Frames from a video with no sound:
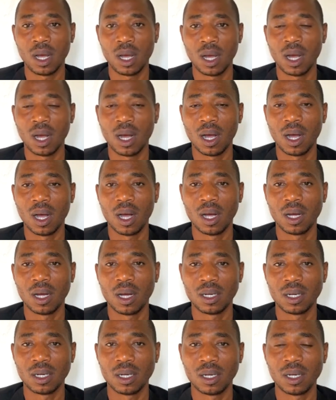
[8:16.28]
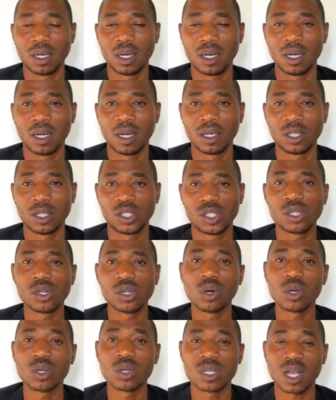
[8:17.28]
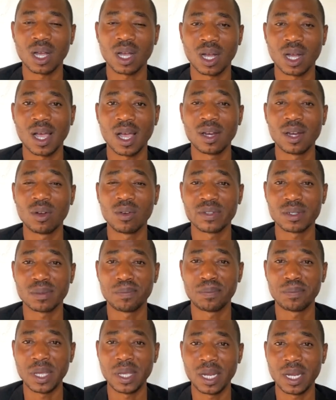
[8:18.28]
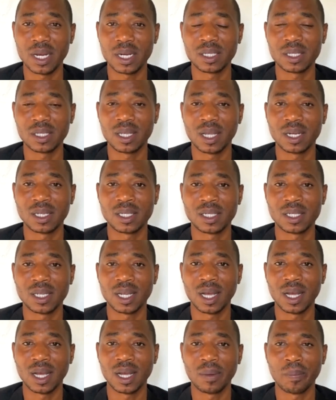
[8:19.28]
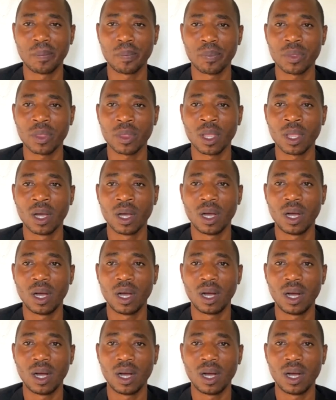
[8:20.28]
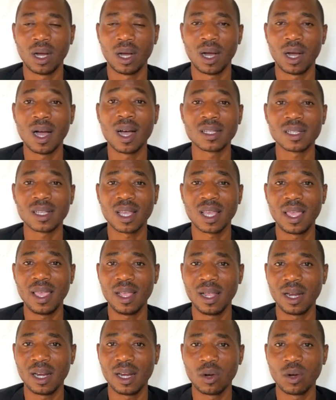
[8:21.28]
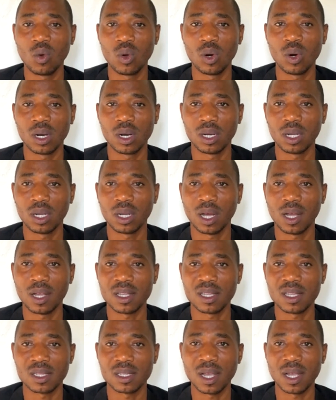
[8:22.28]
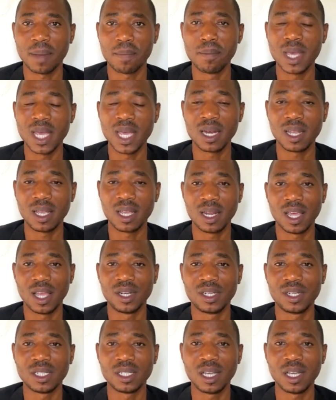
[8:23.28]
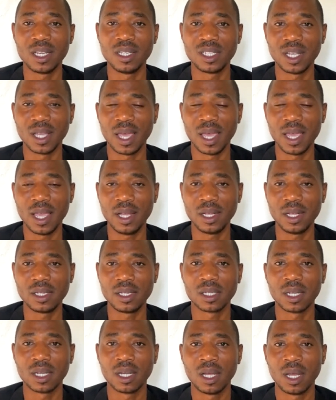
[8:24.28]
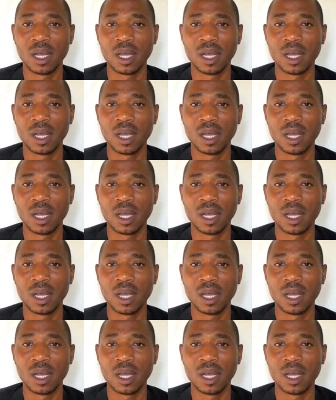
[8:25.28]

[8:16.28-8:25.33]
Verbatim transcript: uh, shows a kind of spirit that uh, uh, has kingly rule as men in 1888